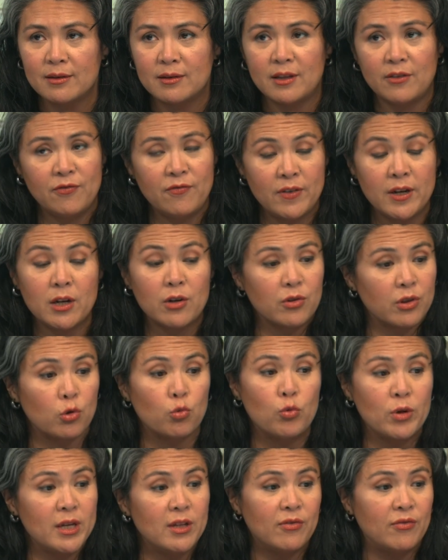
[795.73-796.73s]
The fear,
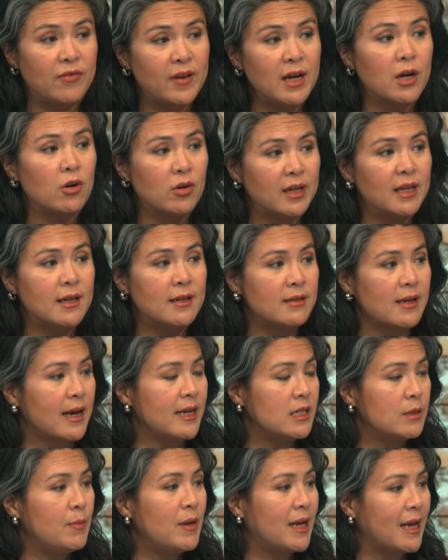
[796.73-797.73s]
the real fear is
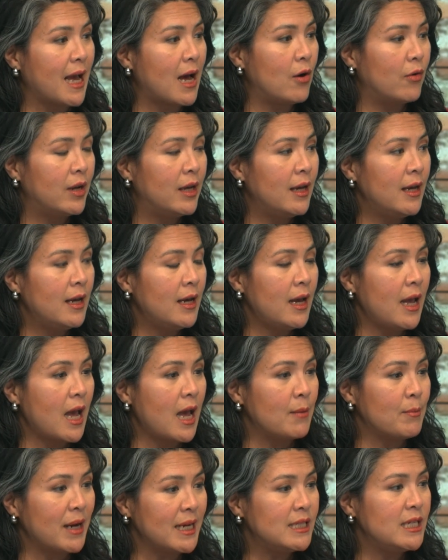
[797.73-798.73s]
I speak out
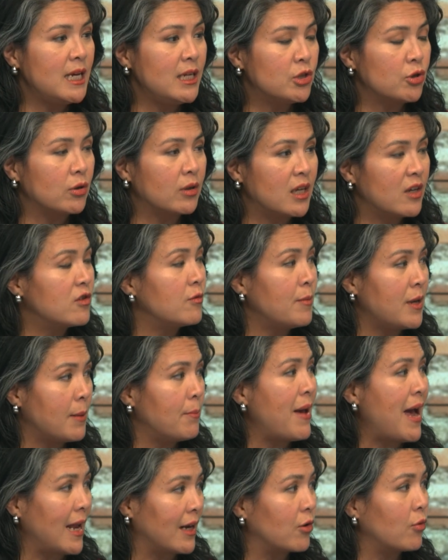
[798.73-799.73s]
and my teacher gives me a
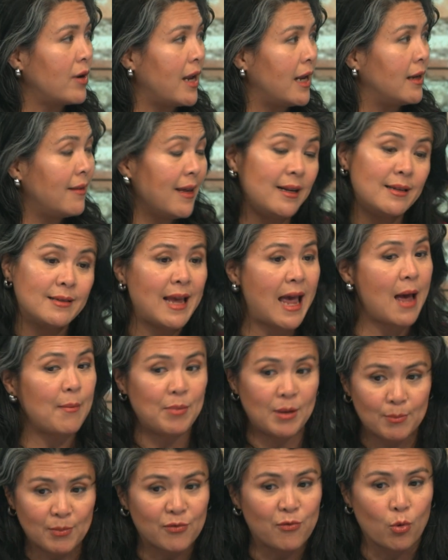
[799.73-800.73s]
bad grade. That has
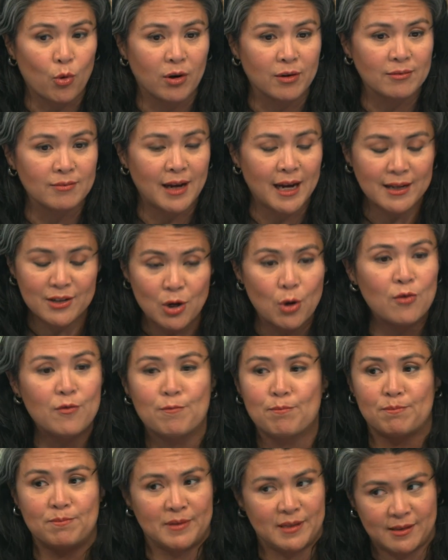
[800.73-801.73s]
happened before. I know,
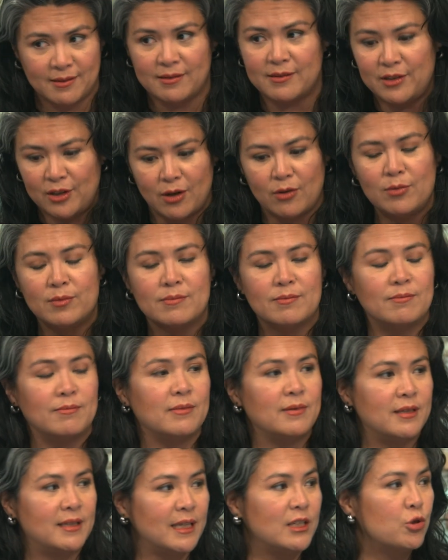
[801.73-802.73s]
you know,
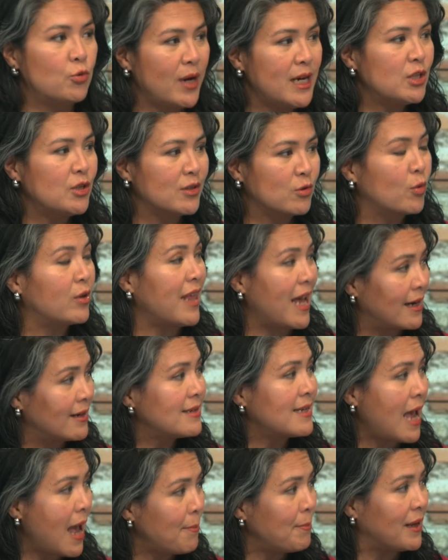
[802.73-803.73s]
situations where that
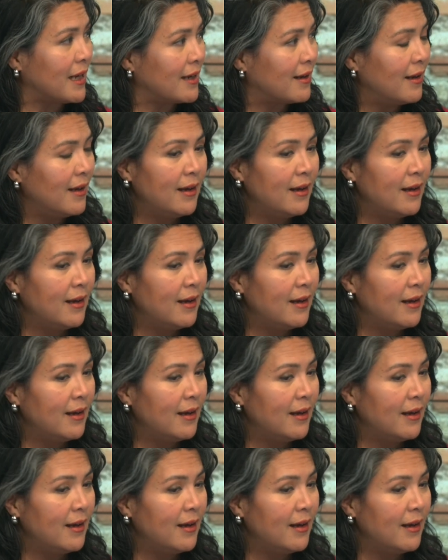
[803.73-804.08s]
has happened.